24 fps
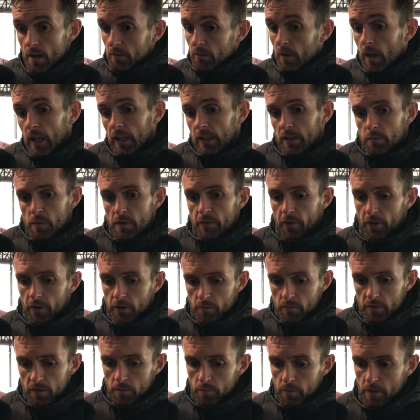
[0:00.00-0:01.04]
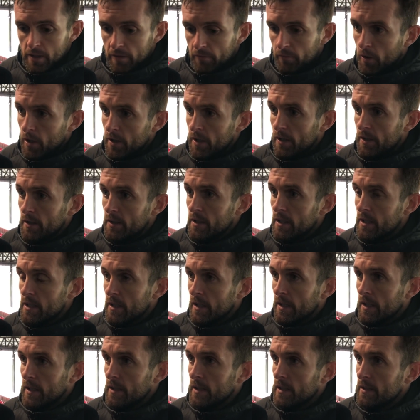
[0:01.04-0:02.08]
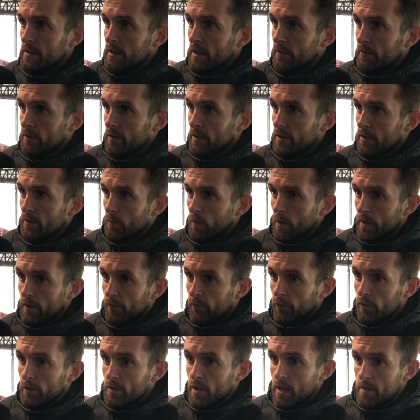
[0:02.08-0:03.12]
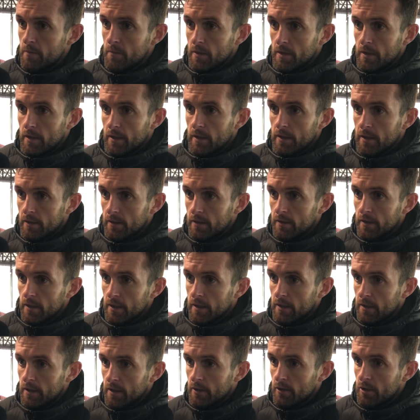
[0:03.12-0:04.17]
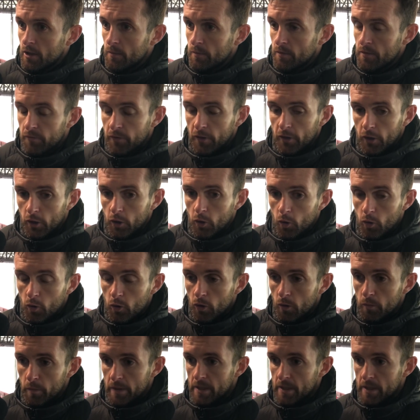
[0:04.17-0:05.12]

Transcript: Well, to be fair to him, he's a brave one, and he's had a wonderful time in terms of front of goal,